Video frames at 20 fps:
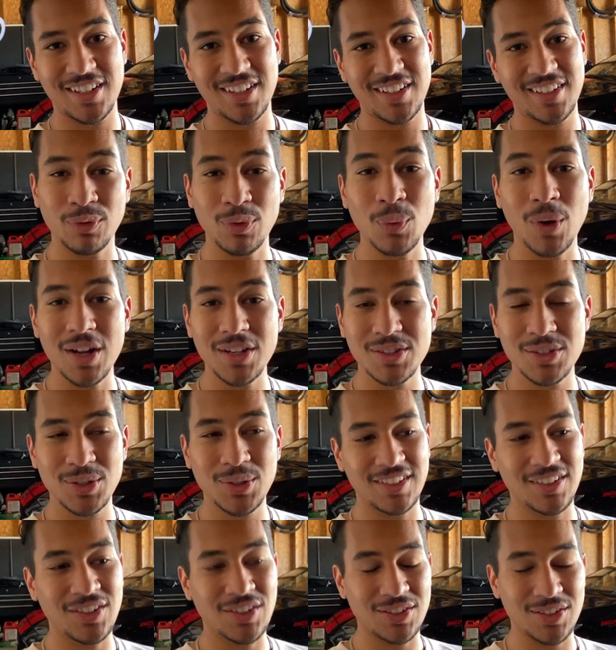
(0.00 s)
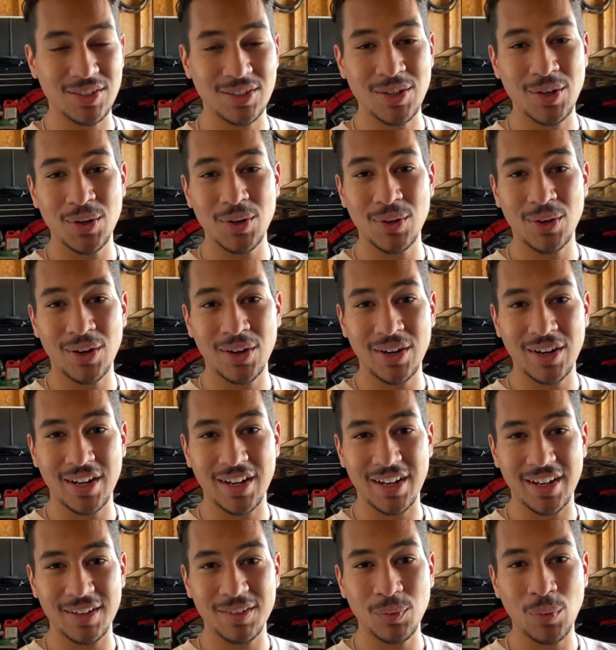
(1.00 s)
If you want to, you can go to our
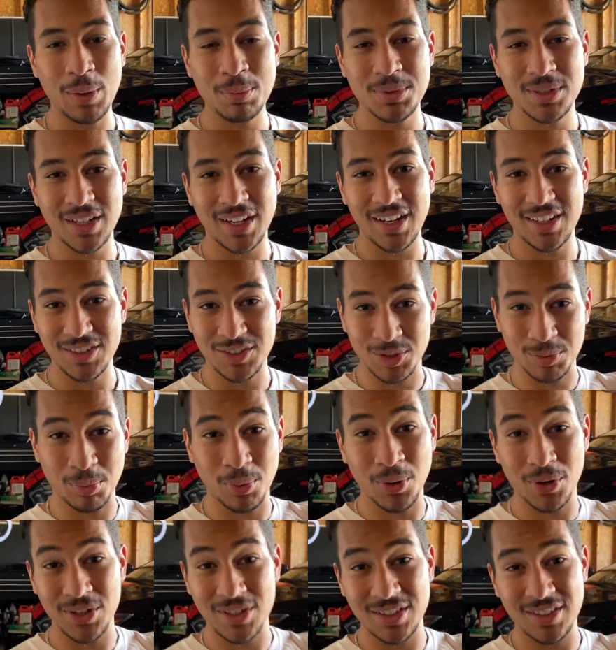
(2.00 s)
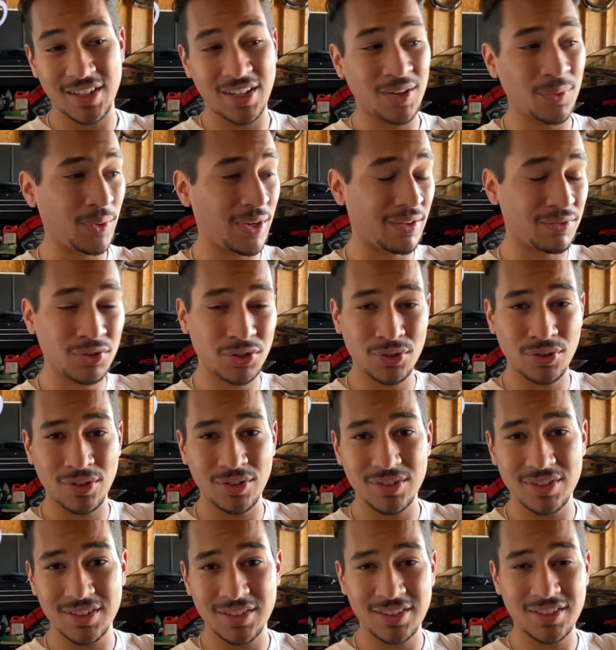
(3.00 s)
website and support us there. We have
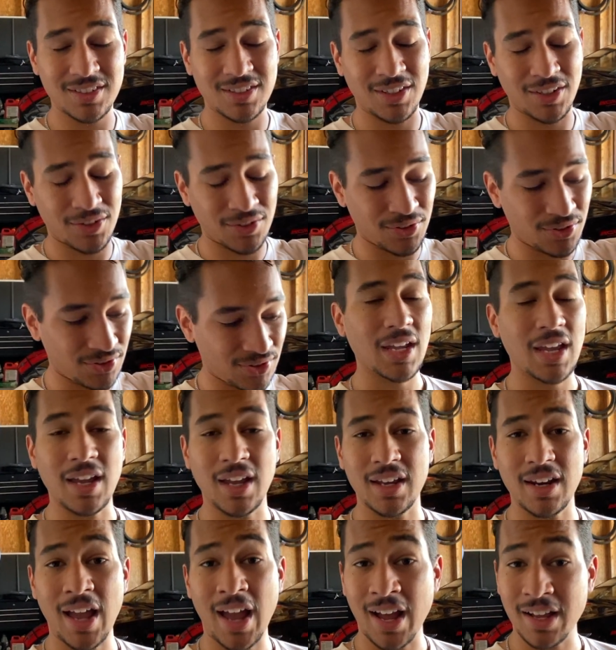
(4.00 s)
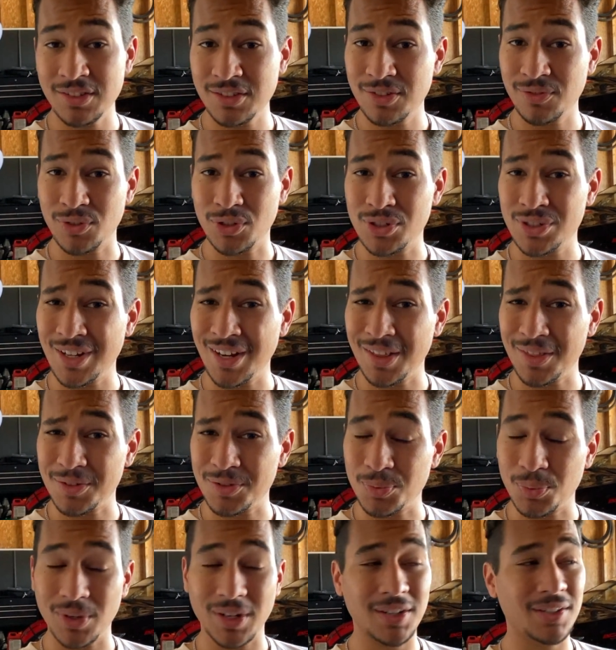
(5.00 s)
shirts, stickers, and hats for sale
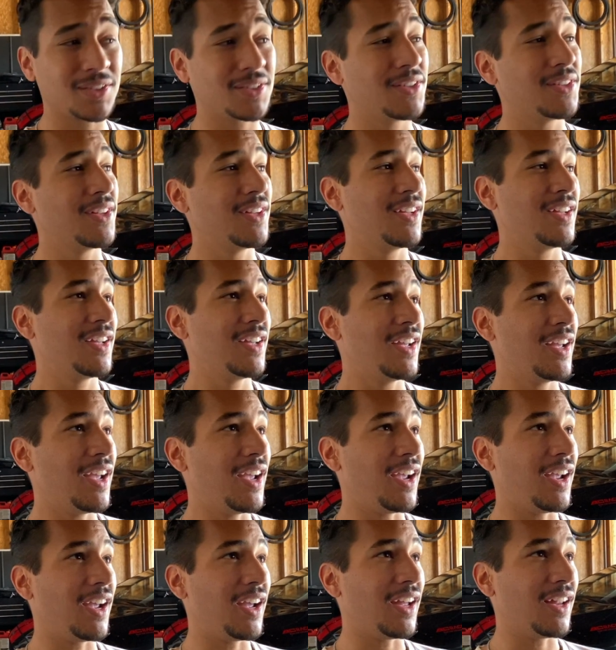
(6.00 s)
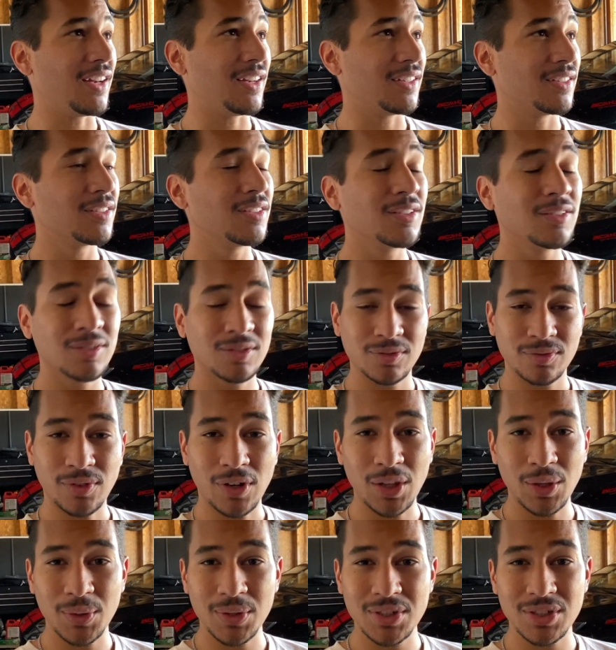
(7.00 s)
as well. And
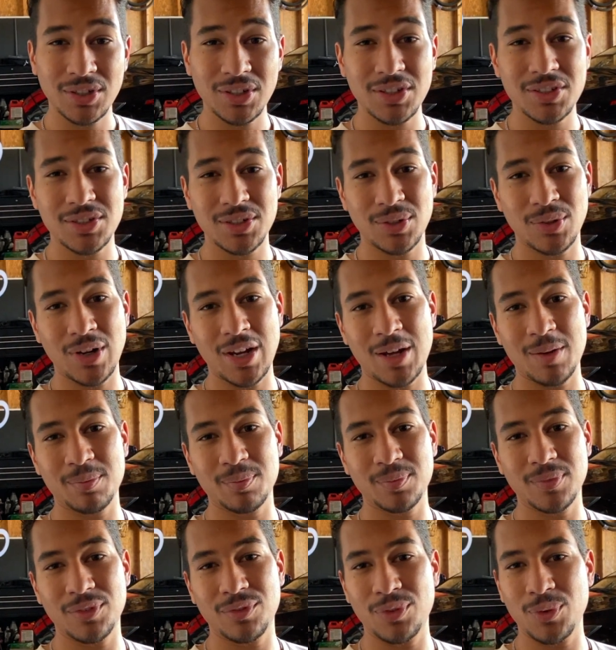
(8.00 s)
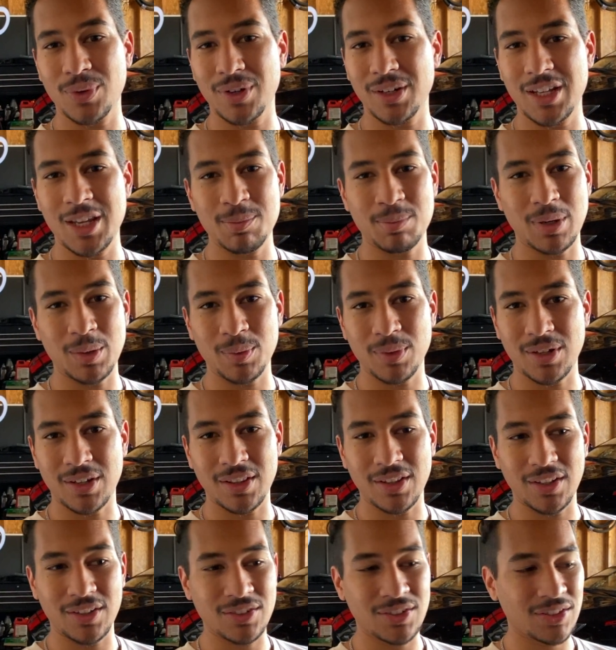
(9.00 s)
follow us on Instagram if you want to keep up with all
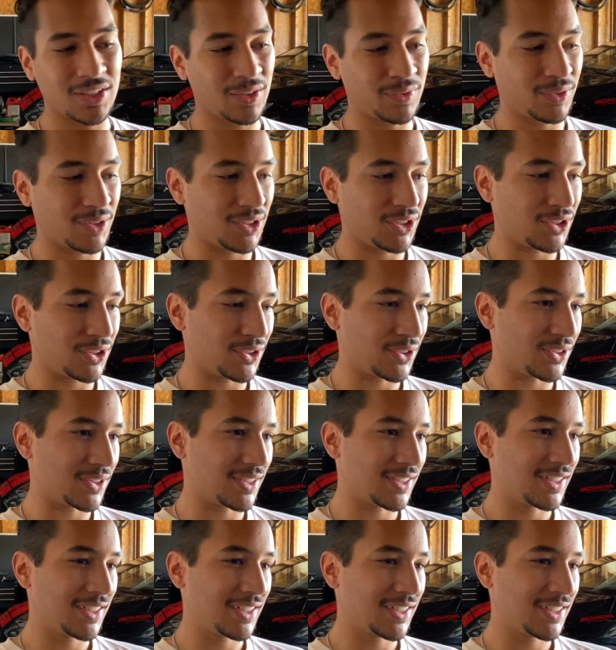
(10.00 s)
the other stuff we do.